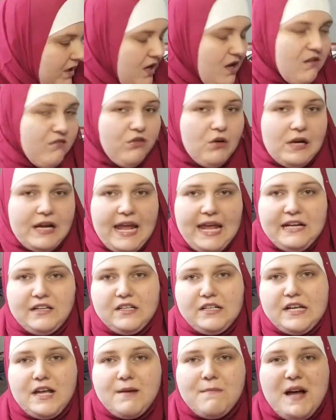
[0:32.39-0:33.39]
for
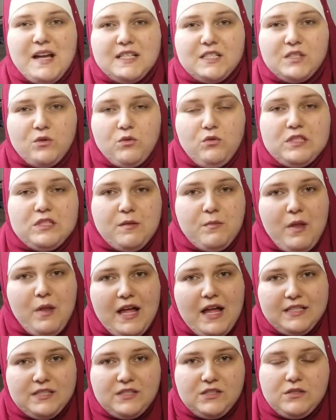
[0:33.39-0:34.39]
carrying my school
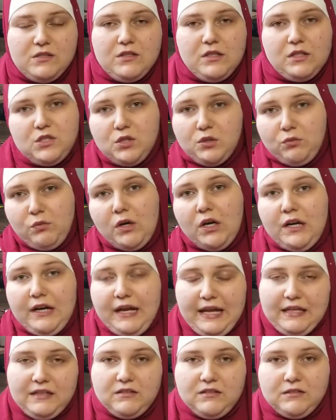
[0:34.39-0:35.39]
supplies to work
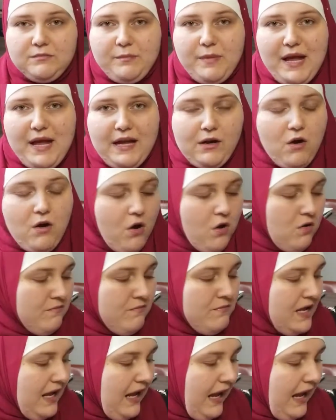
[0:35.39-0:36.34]
and back home,